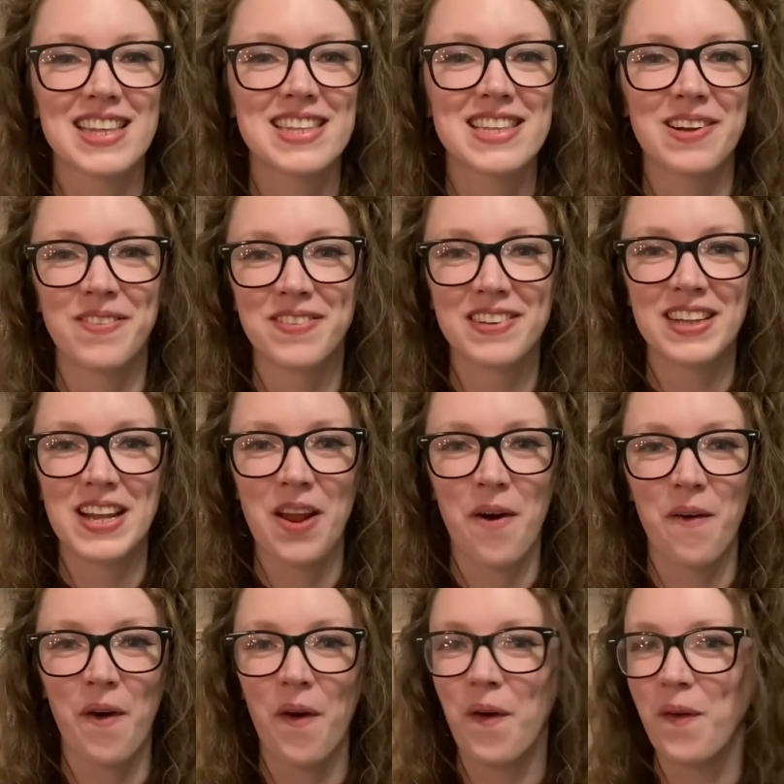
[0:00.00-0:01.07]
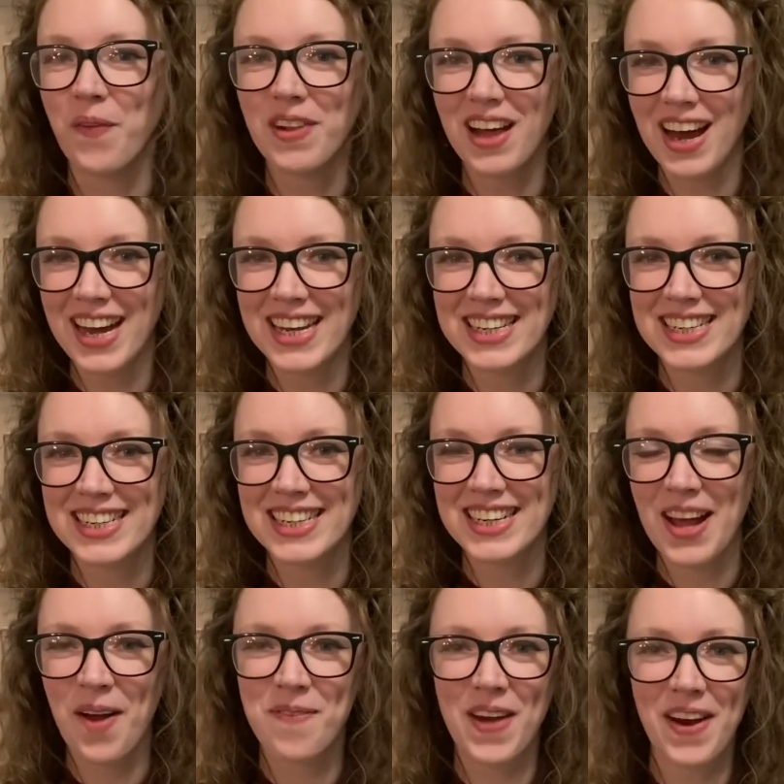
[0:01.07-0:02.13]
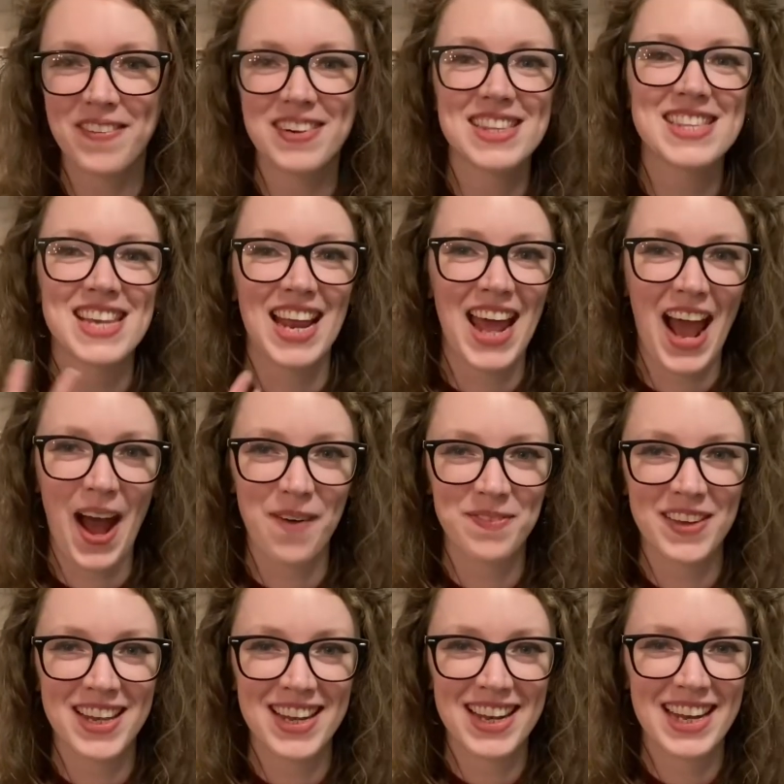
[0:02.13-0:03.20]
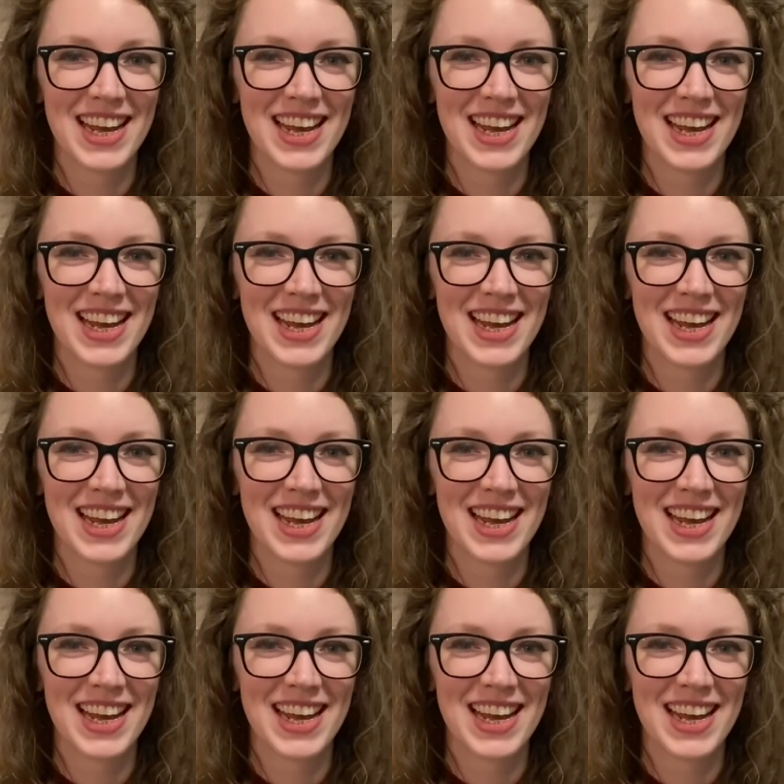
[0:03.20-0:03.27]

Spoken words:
don't really know a whole lot about what's going to happen.